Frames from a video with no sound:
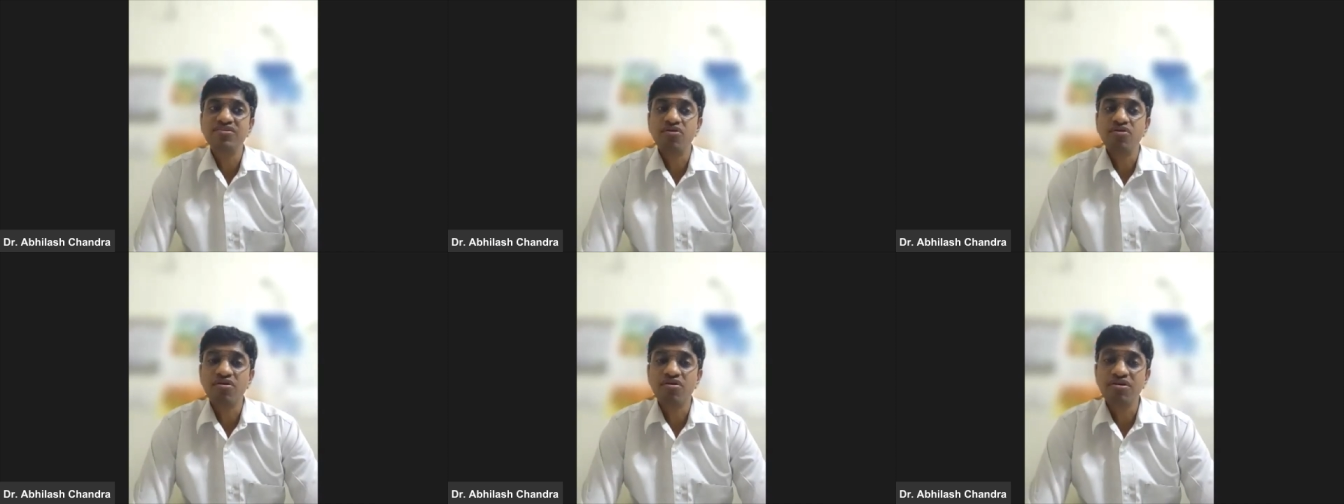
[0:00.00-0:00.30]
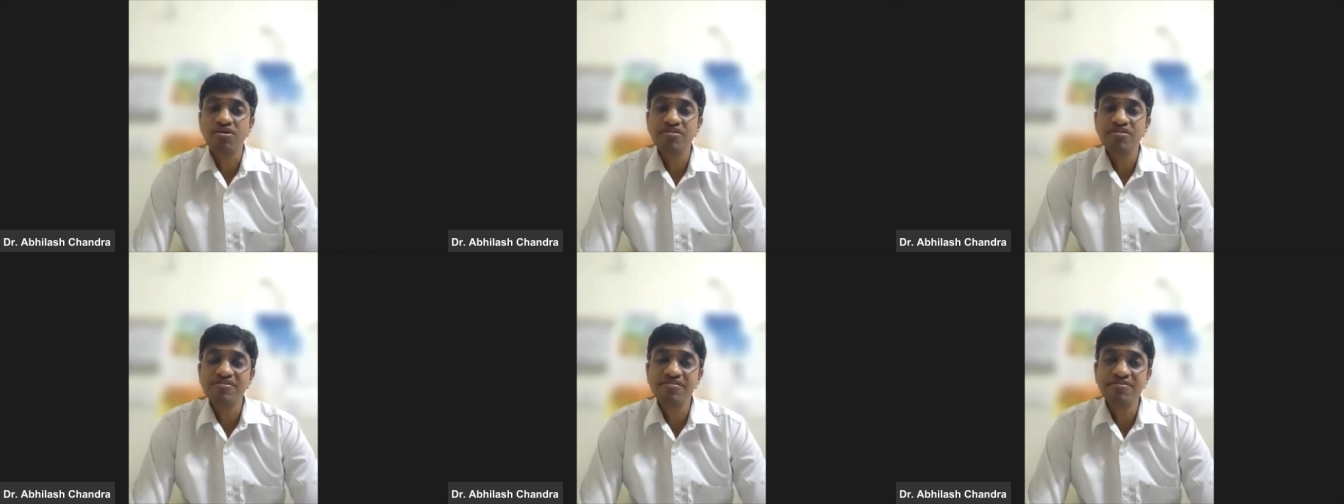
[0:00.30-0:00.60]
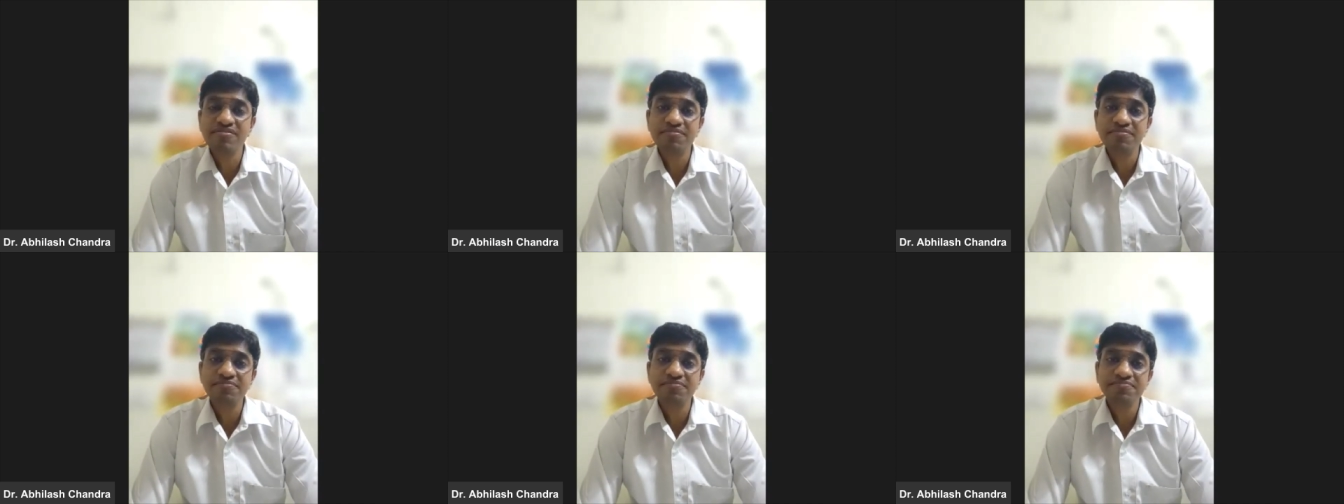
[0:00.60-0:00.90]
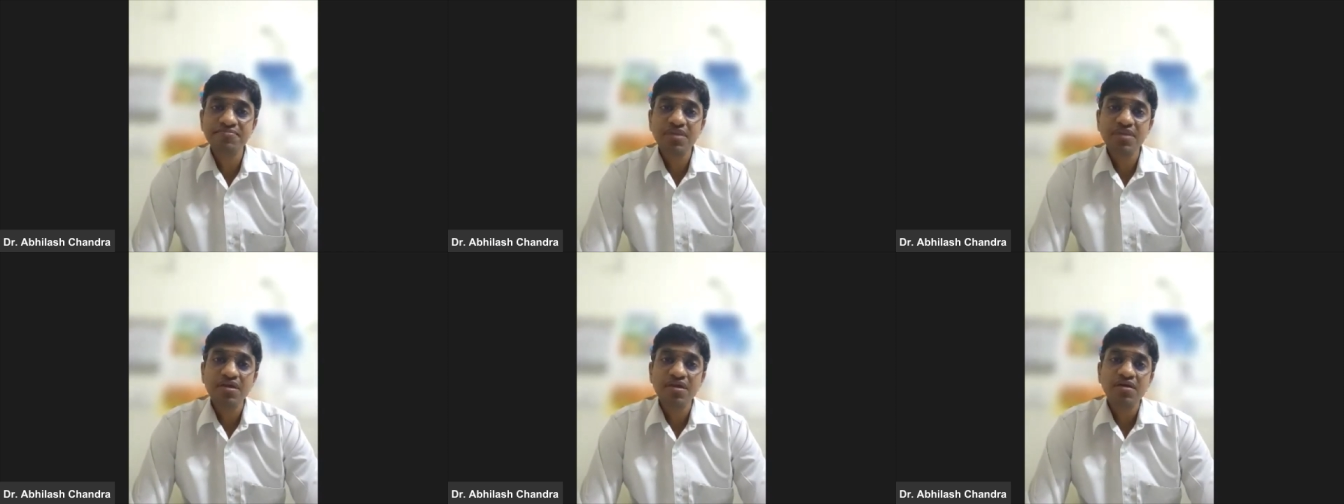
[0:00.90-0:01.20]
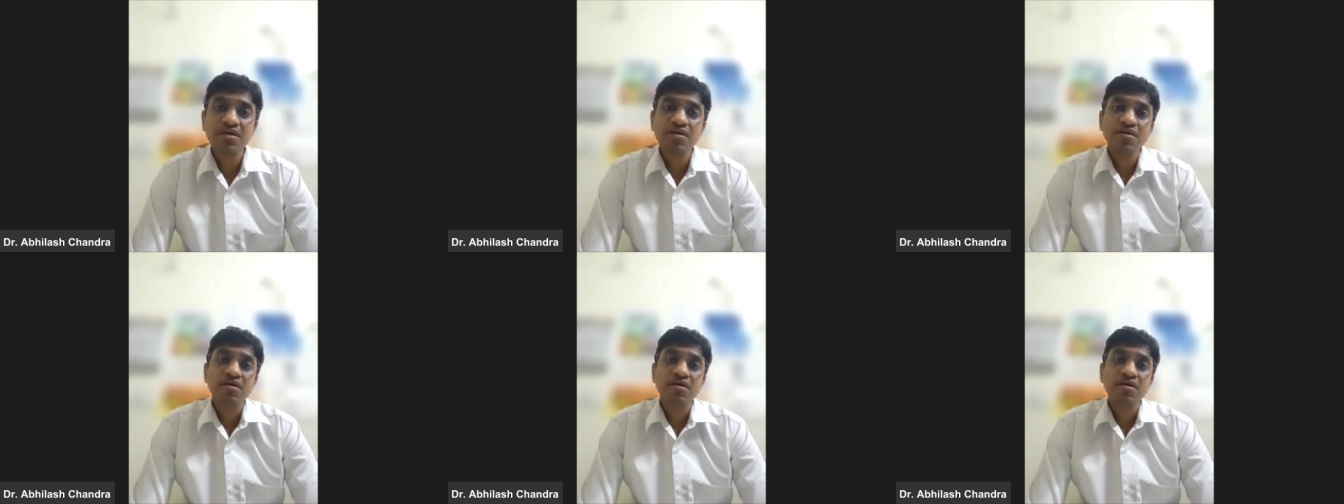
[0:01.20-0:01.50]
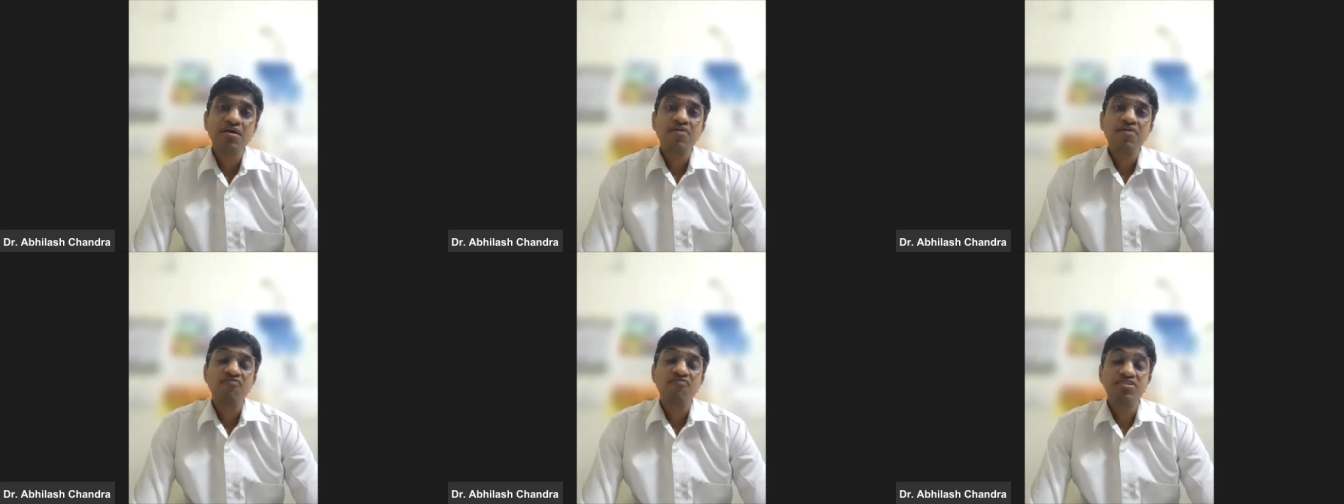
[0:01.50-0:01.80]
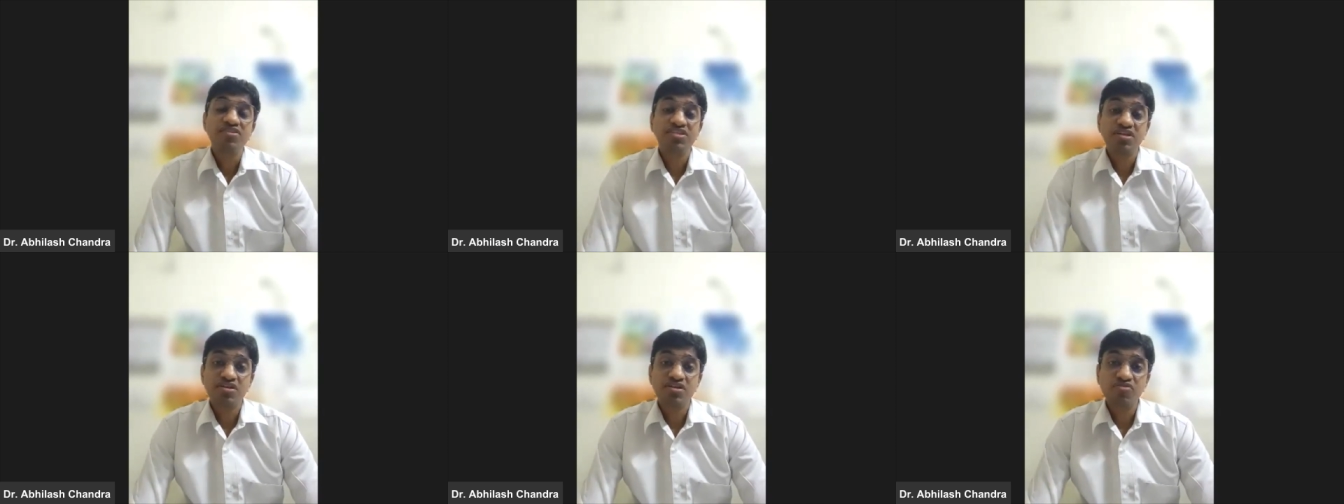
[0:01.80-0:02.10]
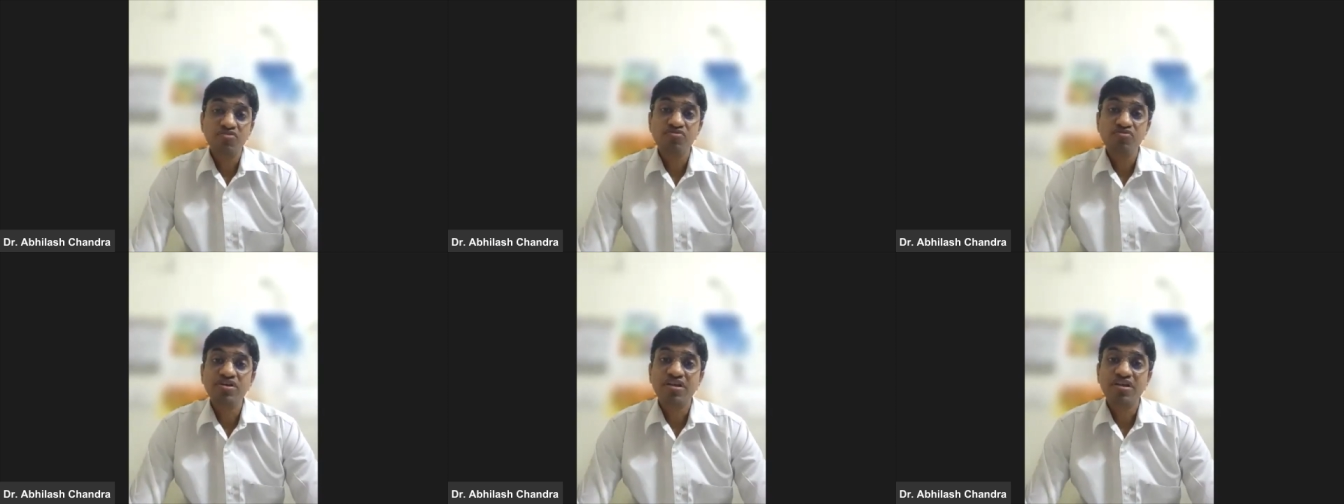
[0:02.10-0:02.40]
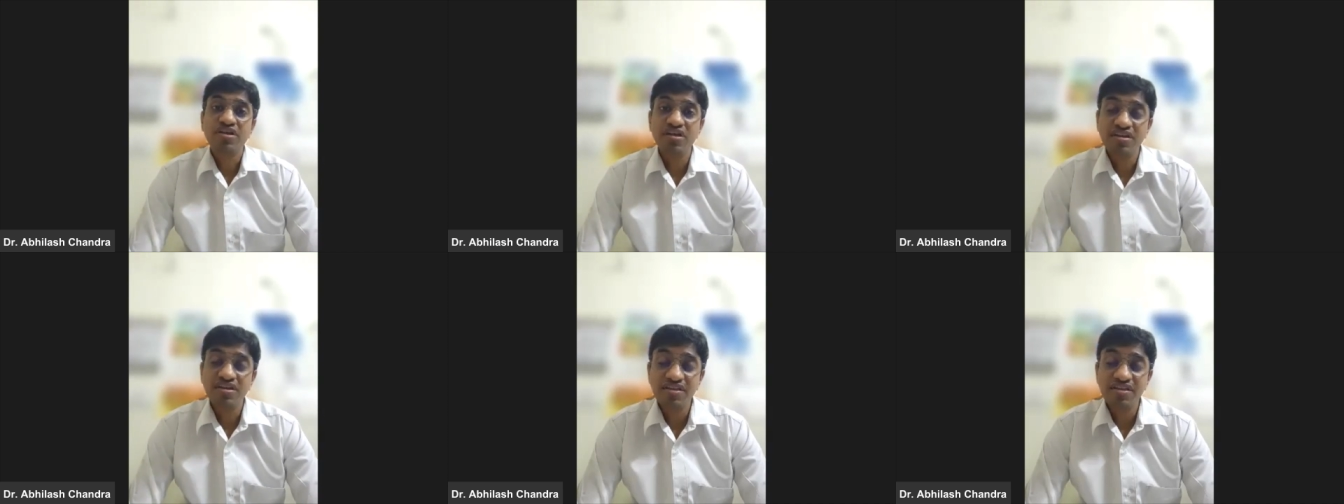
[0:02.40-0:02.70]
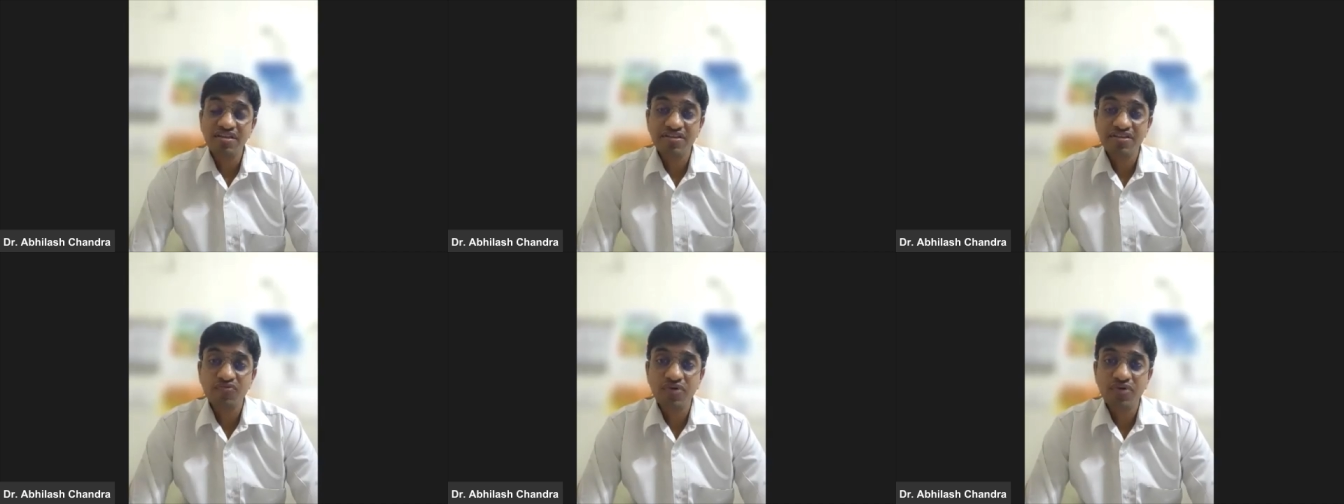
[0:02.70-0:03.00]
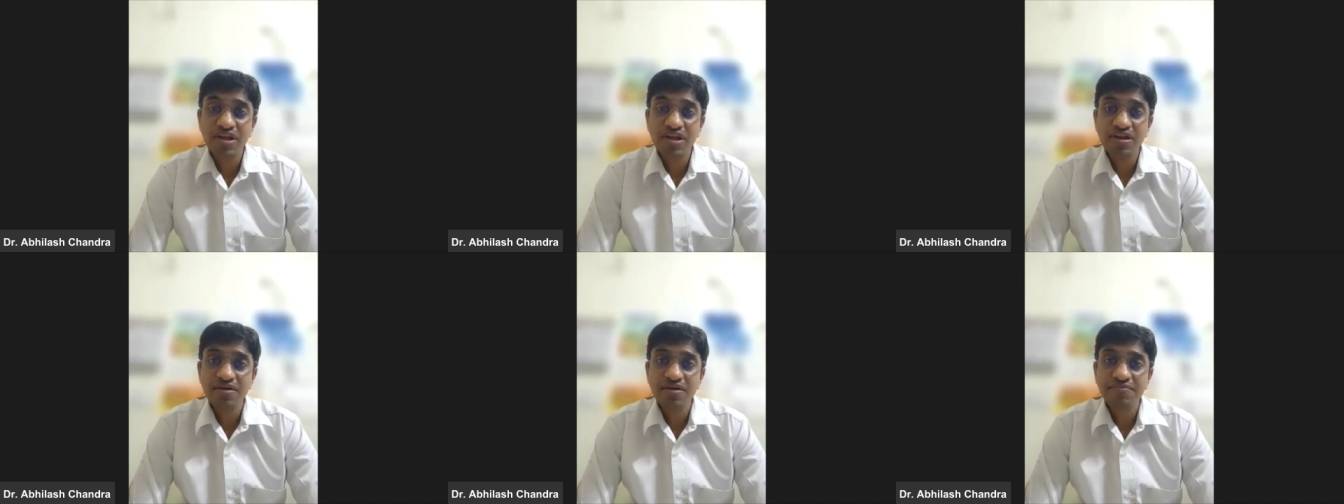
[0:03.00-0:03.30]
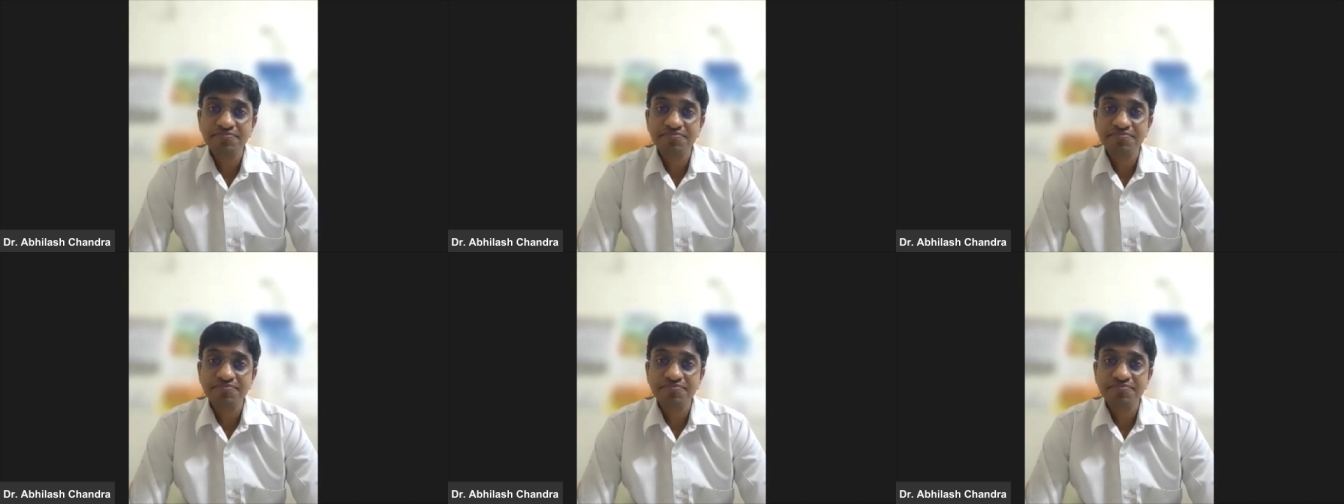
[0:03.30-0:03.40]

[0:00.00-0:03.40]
organs, which includes the kidneys as well.